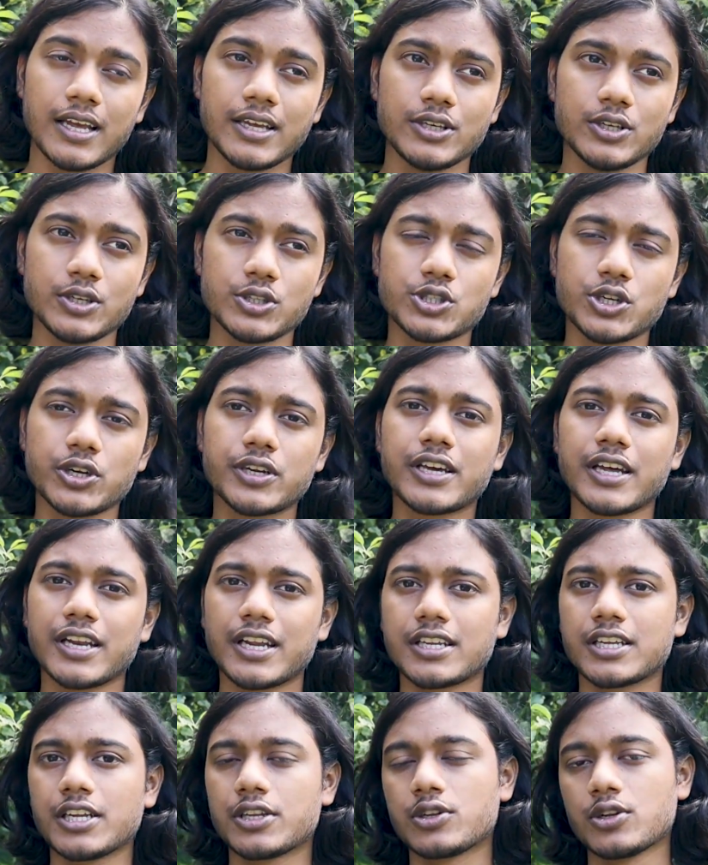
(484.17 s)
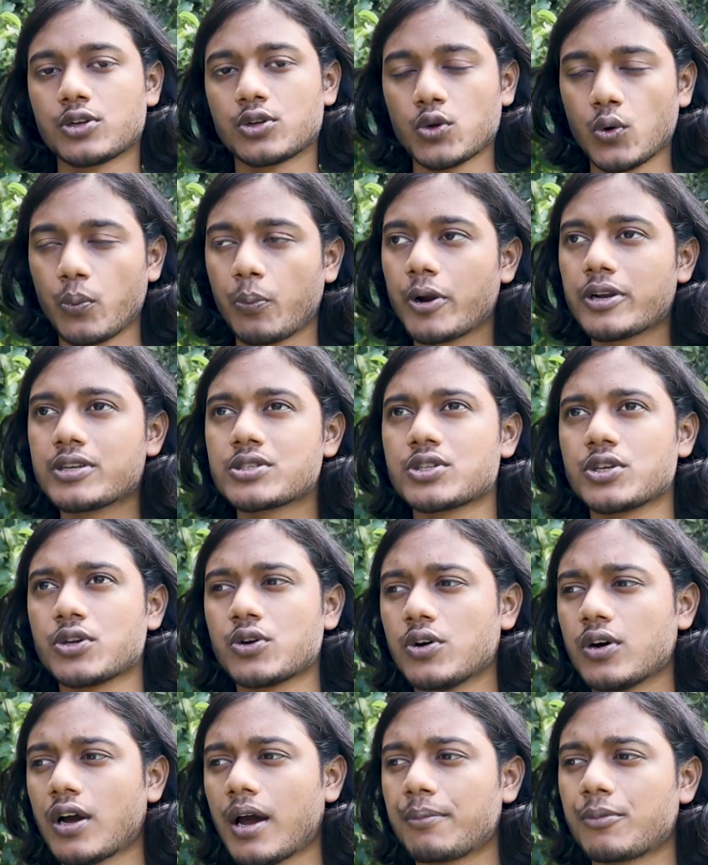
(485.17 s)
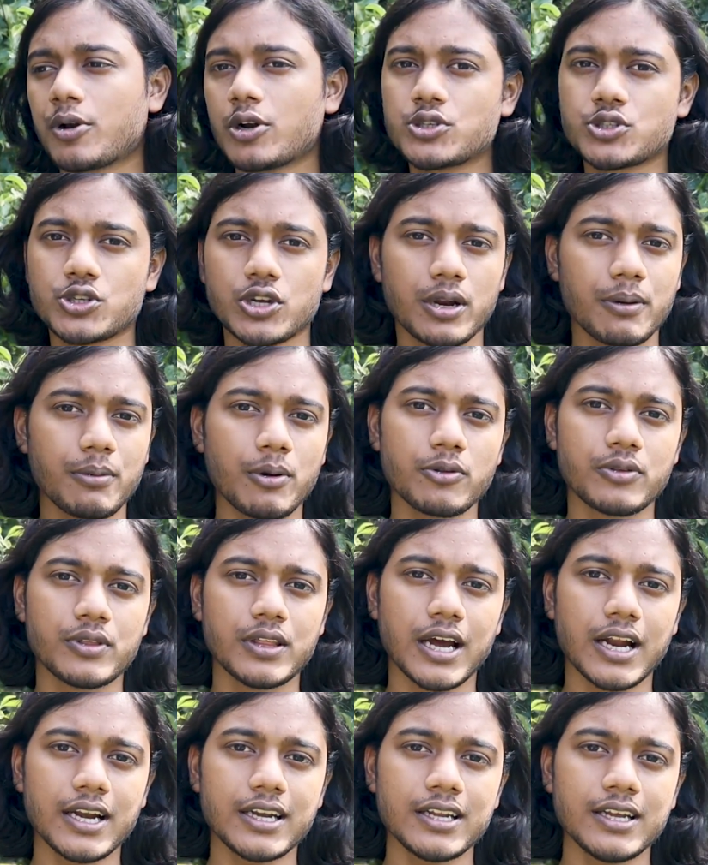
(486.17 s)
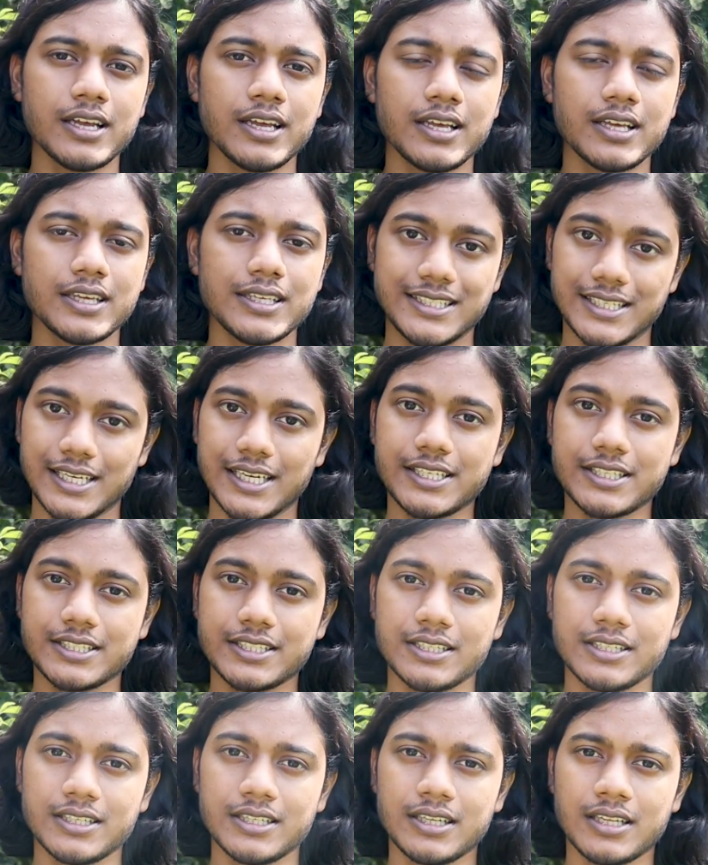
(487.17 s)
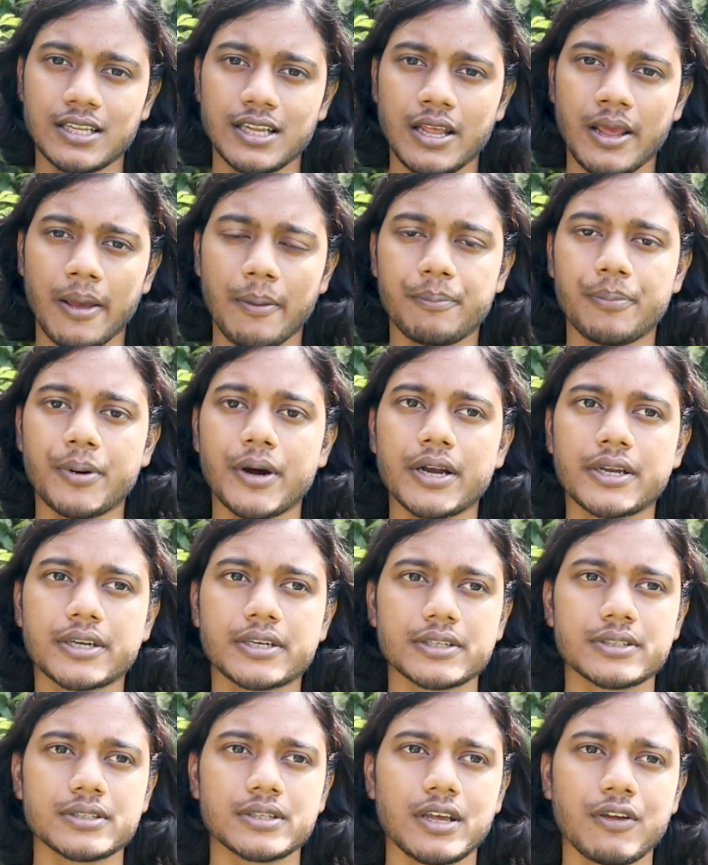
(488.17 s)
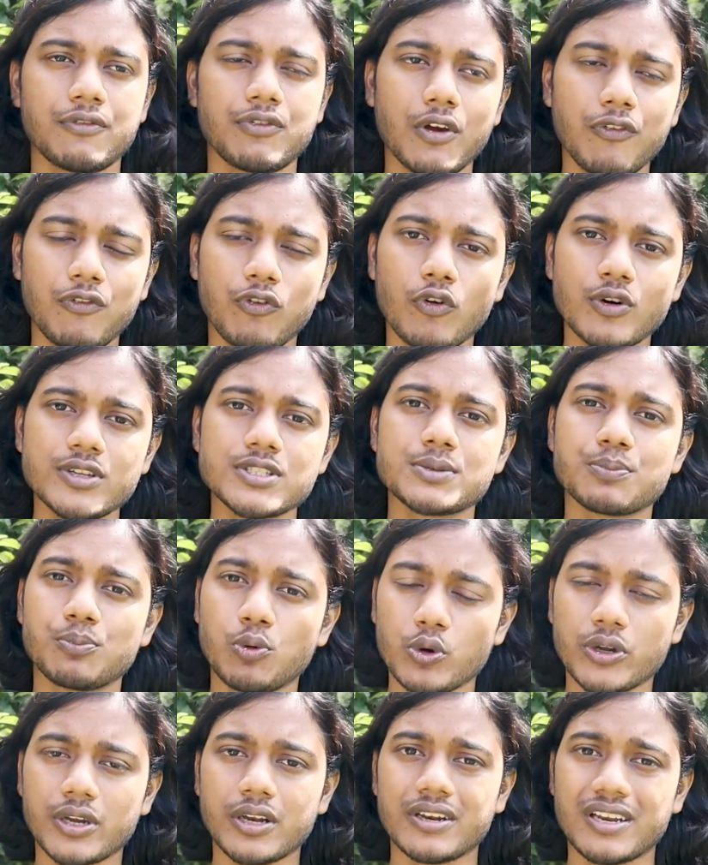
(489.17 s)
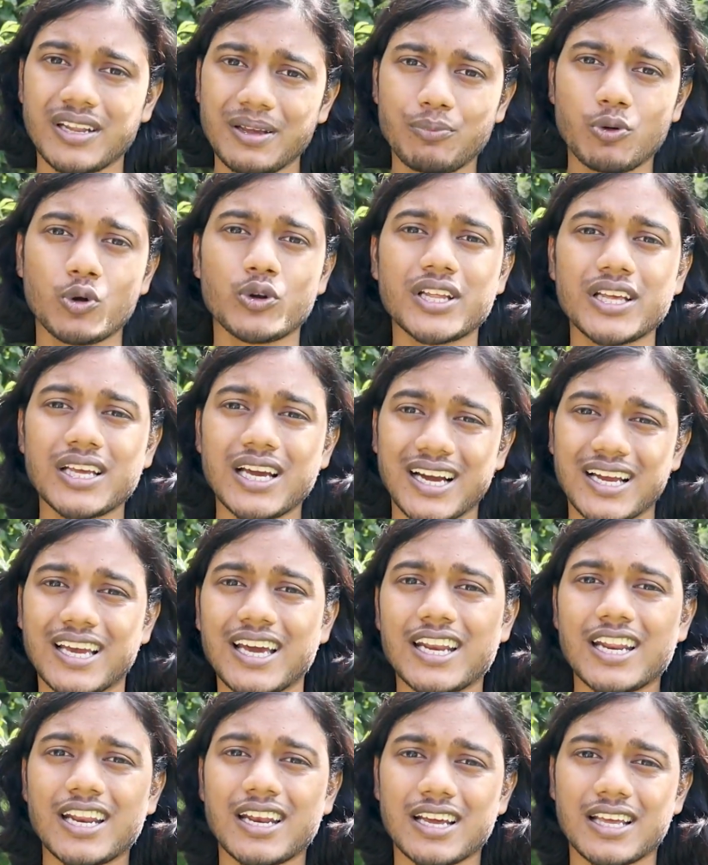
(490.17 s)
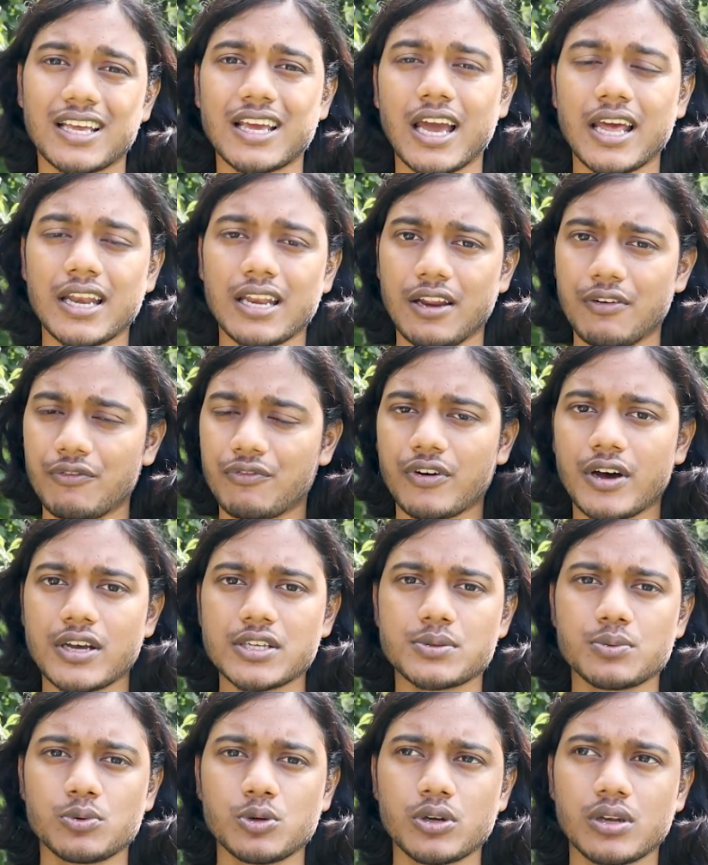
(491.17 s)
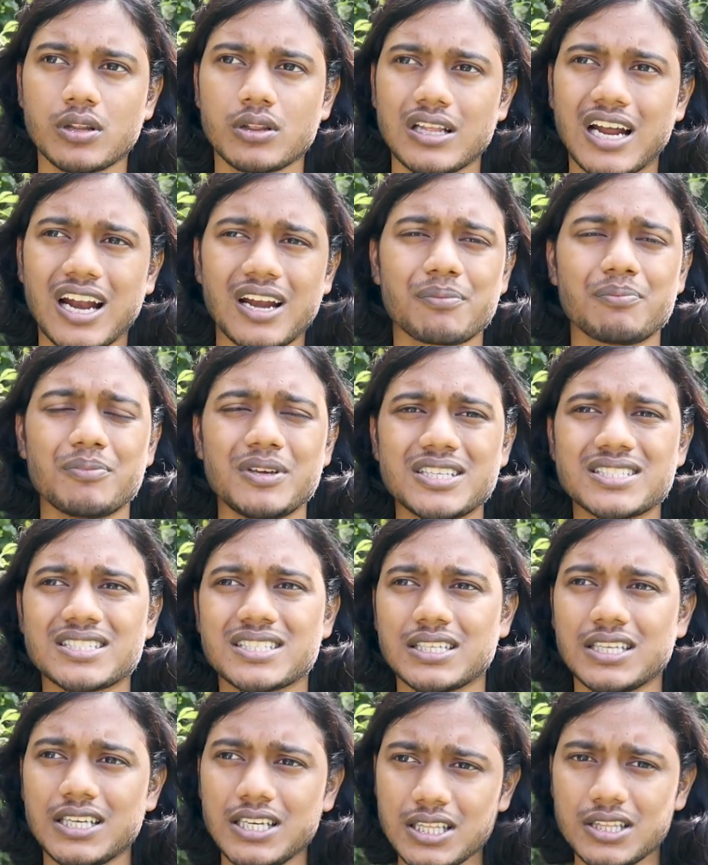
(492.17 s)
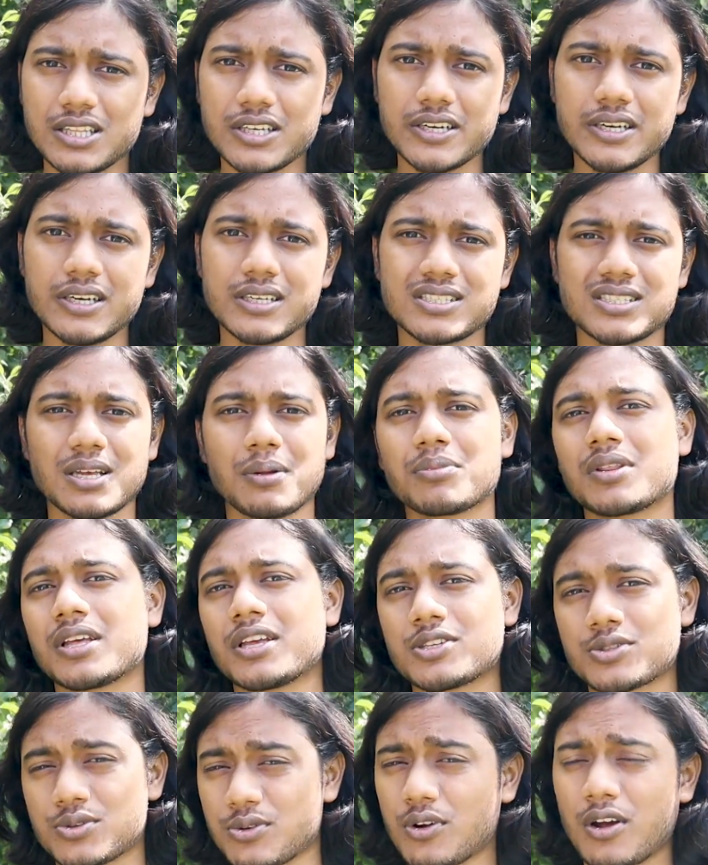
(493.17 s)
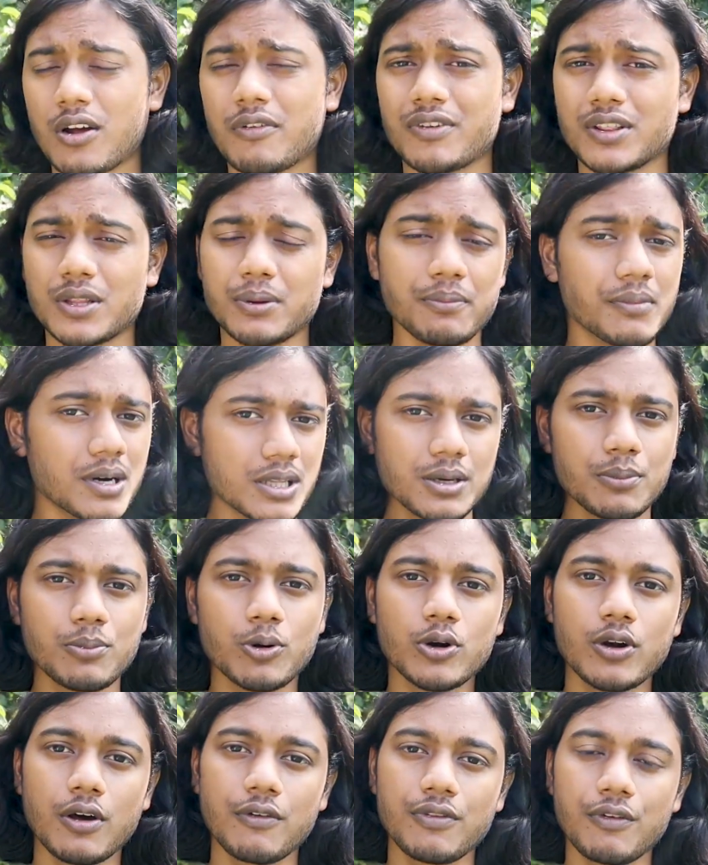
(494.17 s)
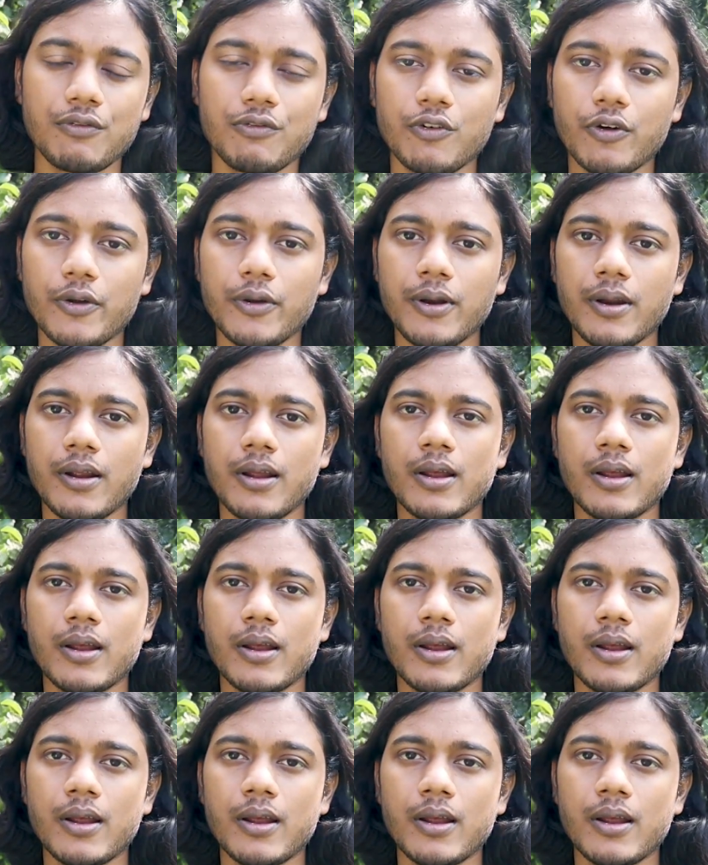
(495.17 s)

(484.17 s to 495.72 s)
you should connect it to 2.0. I'm not sure about that yet, but if your phone's rebooting again and again in fast boot, that means either something is wrong with the motherboard of the phone,